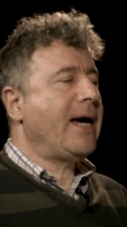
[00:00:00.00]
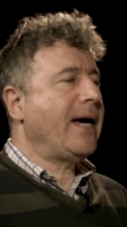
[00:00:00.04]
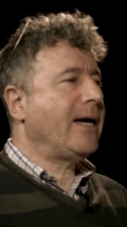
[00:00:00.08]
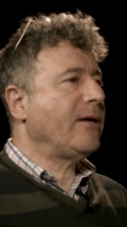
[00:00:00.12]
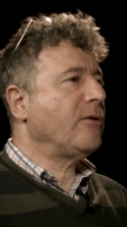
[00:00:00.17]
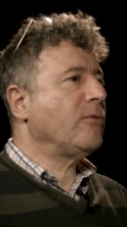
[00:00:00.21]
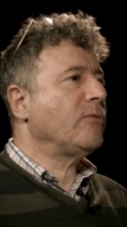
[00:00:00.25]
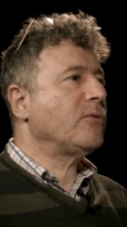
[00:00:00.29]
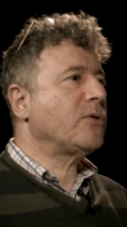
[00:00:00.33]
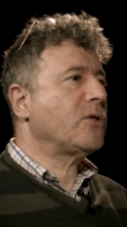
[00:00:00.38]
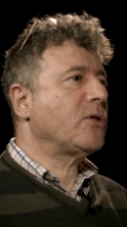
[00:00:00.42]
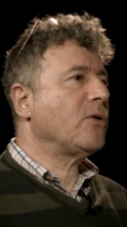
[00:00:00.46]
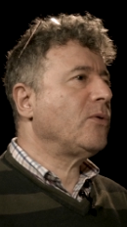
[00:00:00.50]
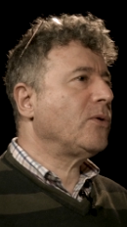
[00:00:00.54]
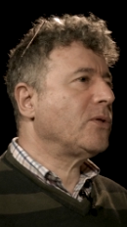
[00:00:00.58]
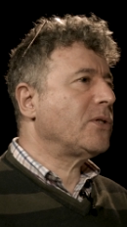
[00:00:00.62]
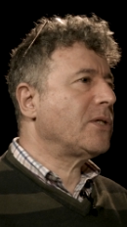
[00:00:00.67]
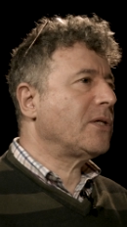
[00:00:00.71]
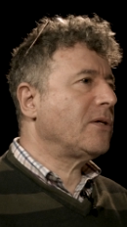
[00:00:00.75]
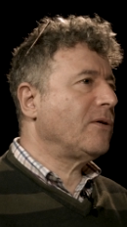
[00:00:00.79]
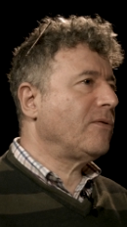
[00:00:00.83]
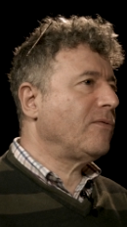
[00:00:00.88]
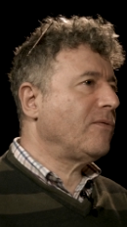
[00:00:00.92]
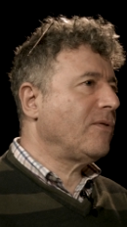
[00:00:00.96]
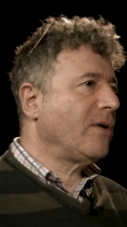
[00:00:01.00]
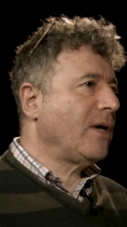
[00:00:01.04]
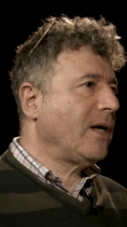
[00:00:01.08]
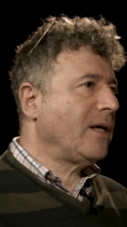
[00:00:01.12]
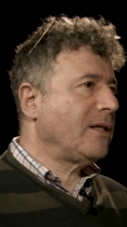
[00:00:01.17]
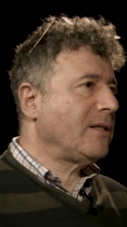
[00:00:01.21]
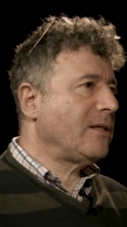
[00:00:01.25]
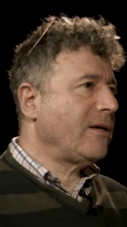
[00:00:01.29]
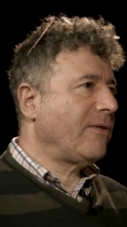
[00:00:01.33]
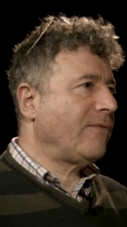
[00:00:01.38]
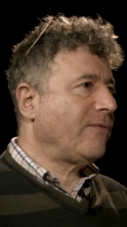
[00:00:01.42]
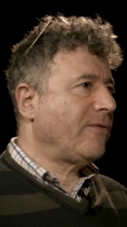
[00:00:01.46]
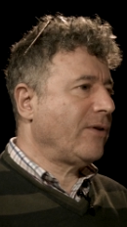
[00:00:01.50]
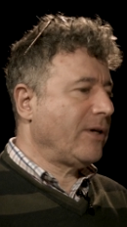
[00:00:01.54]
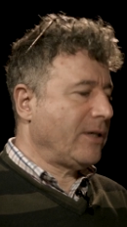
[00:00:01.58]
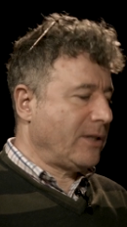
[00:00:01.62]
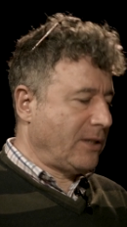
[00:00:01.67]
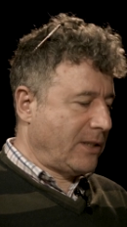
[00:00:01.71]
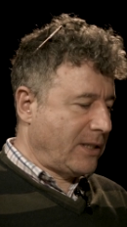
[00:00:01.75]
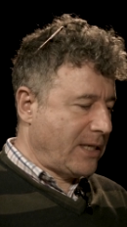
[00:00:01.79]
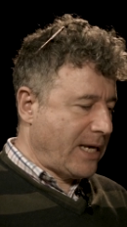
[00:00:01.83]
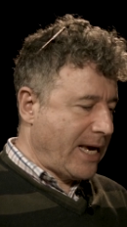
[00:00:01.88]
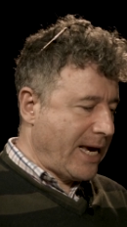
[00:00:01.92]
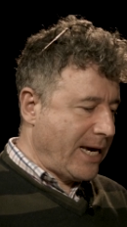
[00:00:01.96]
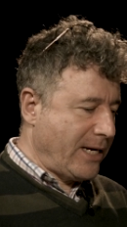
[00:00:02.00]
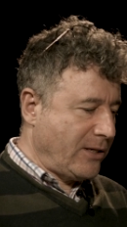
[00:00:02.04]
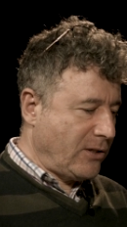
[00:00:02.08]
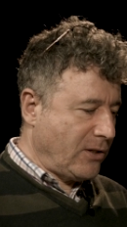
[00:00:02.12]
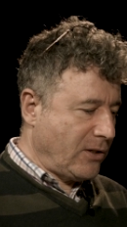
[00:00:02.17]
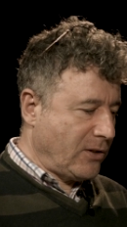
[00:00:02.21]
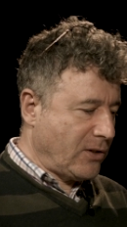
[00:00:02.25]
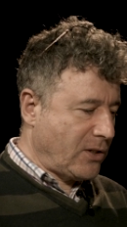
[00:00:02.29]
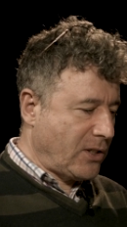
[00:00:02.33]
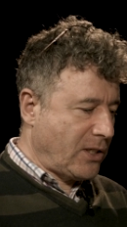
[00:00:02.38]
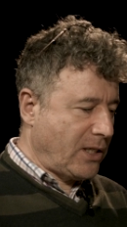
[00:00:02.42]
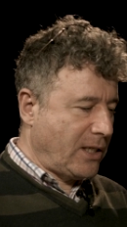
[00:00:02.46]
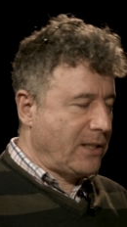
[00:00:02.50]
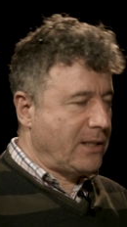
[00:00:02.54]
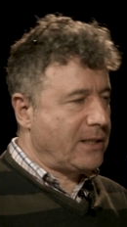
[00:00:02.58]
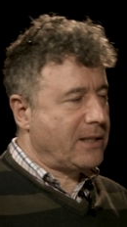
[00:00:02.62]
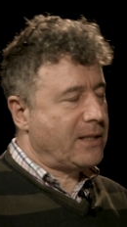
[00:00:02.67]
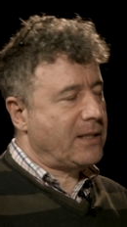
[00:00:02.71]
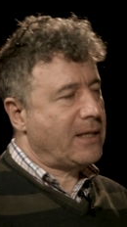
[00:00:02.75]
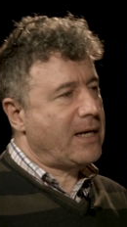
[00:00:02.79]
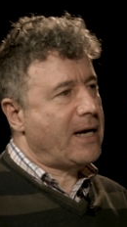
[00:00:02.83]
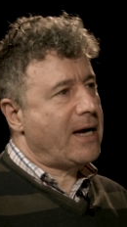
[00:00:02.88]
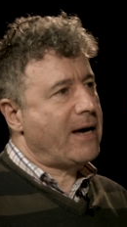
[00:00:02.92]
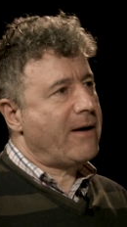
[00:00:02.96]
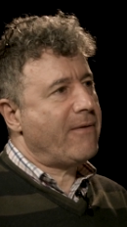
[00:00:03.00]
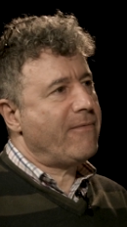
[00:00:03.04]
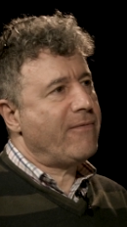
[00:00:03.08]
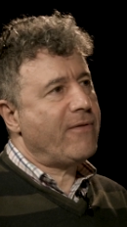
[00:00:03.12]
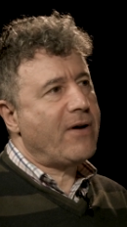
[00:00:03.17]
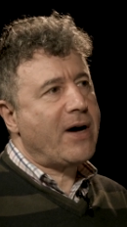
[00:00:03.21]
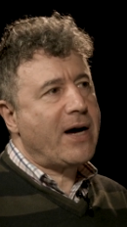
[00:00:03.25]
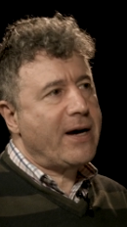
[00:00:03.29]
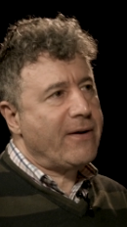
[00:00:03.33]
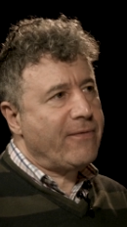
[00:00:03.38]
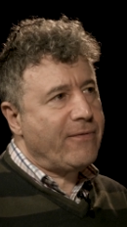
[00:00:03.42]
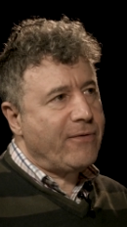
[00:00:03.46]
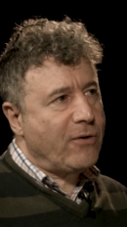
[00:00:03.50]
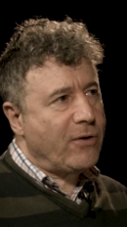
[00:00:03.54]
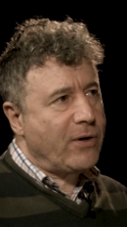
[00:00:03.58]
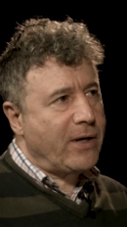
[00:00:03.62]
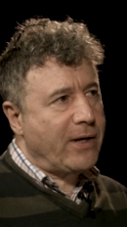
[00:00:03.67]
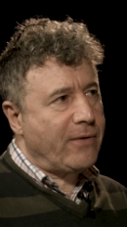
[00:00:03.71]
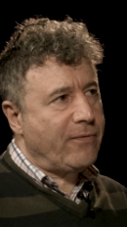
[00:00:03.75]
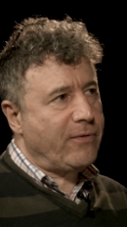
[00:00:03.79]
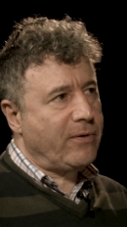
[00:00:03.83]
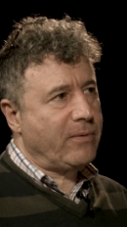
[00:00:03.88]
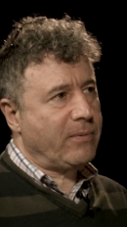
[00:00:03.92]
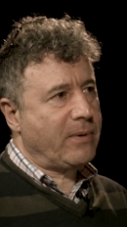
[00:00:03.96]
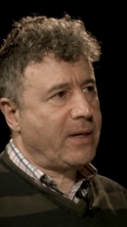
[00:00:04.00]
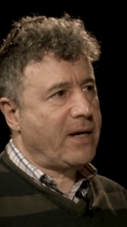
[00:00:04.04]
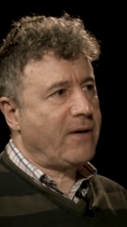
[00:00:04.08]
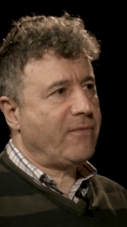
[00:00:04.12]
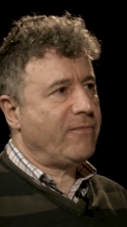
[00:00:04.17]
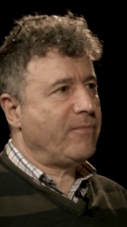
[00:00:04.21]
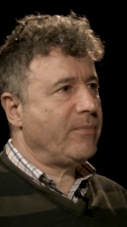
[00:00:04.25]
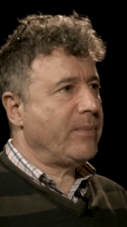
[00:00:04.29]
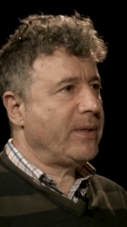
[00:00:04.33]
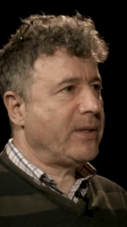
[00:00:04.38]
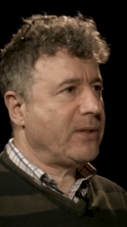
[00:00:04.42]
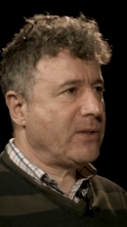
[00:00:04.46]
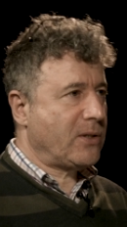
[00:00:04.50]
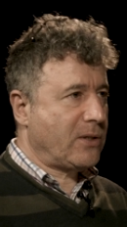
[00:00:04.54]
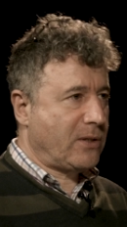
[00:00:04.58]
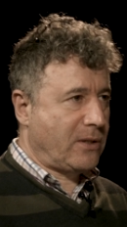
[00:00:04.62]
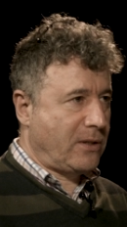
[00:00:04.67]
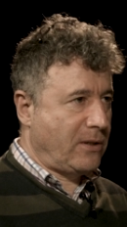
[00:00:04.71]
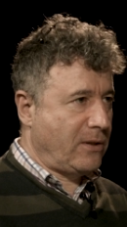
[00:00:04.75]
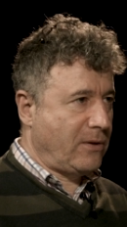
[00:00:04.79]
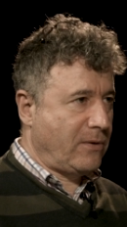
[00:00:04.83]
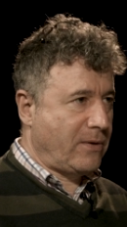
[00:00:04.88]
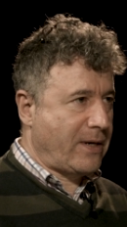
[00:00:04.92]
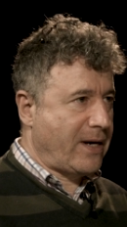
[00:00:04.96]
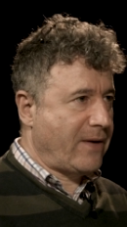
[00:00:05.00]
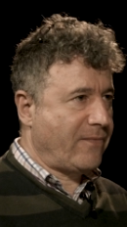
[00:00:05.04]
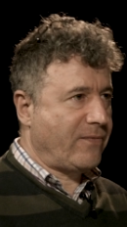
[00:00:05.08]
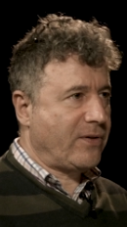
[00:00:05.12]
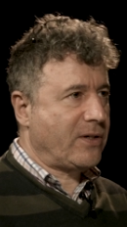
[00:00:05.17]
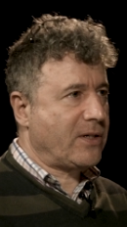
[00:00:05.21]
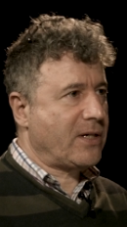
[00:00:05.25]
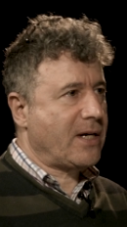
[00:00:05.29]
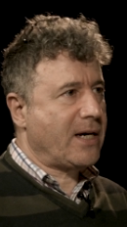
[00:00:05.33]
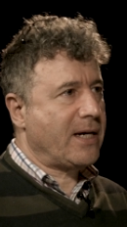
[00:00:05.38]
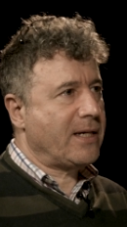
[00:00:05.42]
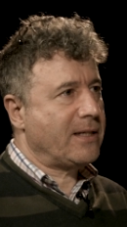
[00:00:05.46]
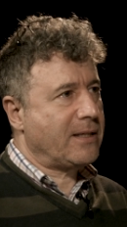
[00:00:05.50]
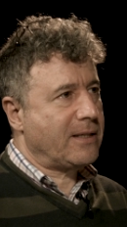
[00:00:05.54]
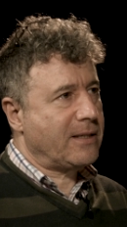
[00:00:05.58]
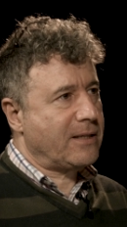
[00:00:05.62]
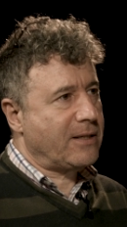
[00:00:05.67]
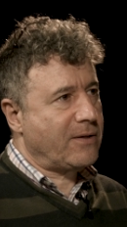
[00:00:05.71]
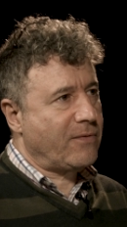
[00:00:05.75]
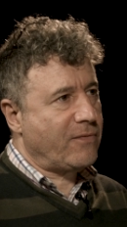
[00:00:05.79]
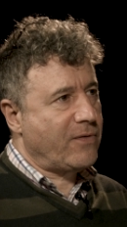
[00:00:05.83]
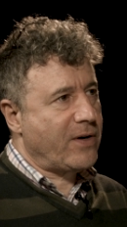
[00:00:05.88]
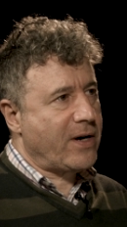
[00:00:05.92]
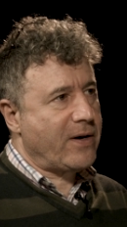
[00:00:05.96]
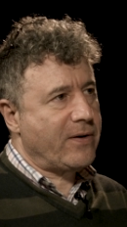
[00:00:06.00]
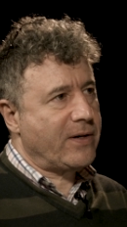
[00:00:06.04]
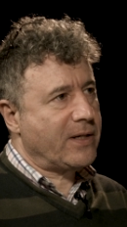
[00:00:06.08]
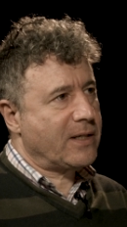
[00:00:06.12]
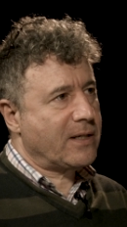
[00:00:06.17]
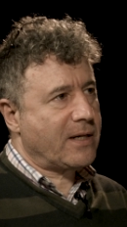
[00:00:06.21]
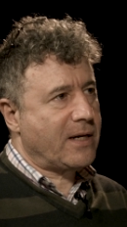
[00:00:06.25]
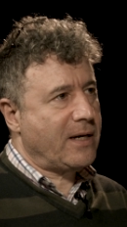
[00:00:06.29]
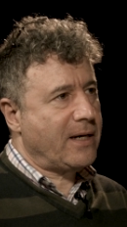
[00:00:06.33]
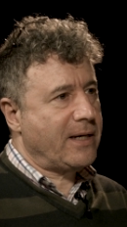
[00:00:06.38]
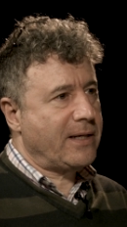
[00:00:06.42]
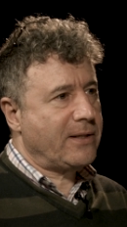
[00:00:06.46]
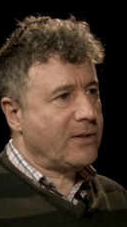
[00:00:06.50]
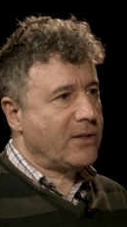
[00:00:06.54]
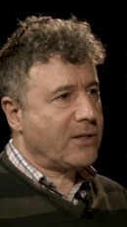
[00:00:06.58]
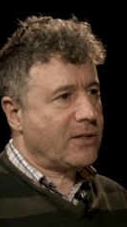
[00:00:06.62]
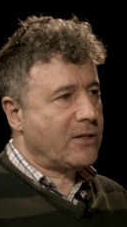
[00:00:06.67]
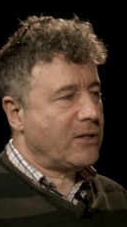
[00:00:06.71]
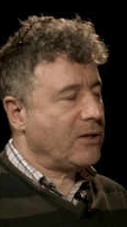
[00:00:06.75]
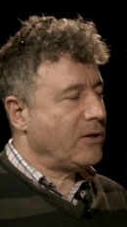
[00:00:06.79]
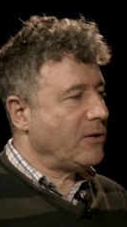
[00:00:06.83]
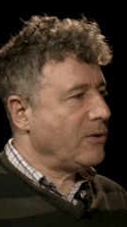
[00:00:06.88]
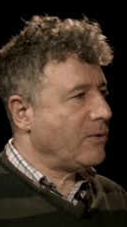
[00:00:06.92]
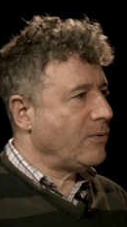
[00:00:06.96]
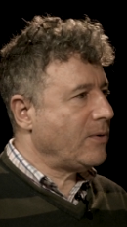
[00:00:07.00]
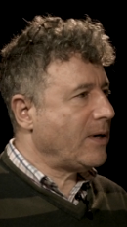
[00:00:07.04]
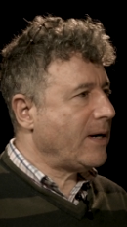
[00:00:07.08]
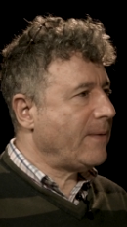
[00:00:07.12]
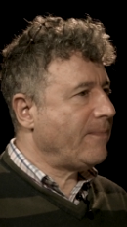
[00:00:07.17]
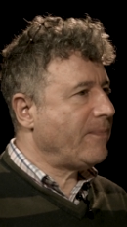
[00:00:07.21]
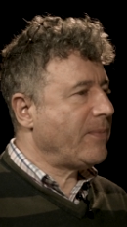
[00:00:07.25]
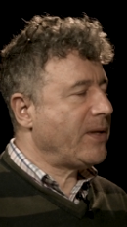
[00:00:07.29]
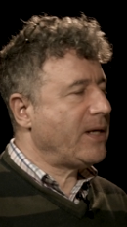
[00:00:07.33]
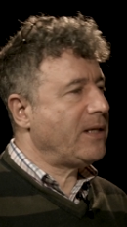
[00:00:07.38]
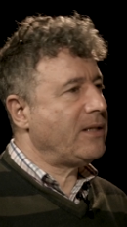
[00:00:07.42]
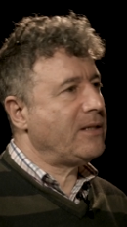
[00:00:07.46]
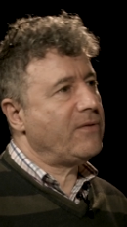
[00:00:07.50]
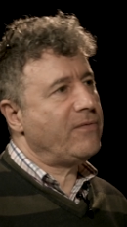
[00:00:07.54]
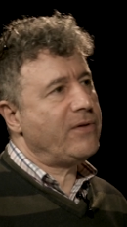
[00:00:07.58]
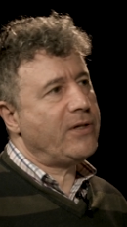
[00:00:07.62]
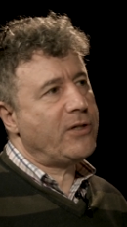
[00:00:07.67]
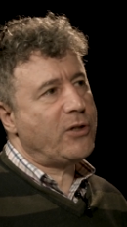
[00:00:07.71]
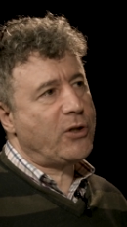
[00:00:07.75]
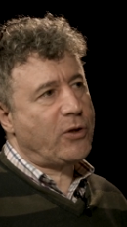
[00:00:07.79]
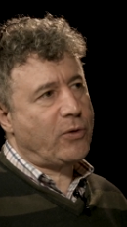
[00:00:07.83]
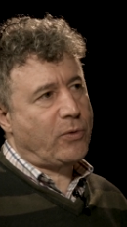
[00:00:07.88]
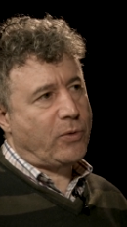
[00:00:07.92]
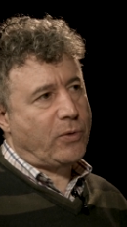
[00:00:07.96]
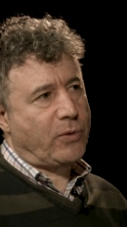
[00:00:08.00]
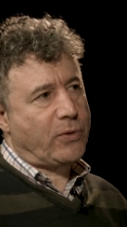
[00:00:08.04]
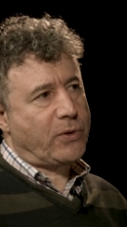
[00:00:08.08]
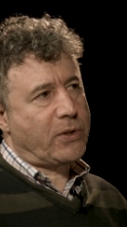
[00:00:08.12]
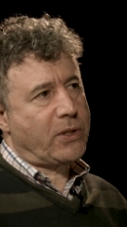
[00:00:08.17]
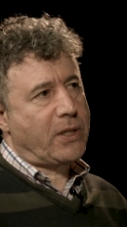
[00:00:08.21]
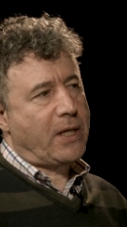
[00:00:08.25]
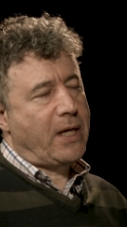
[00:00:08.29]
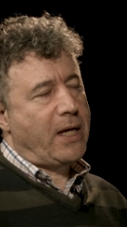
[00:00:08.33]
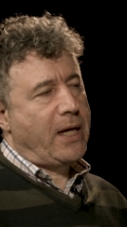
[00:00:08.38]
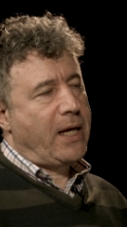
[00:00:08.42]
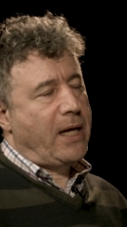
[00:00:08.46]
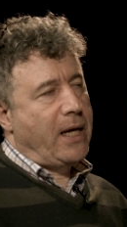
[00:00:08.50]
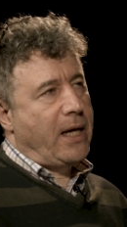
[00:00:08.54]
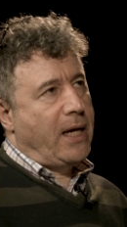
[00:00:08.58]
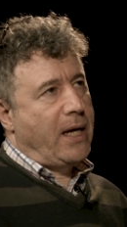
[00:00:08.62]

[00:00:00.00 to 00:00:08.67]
and all sorts of different agencies uh, vie for it, from governments to advertisers of various kinds to um, individuals. Mm.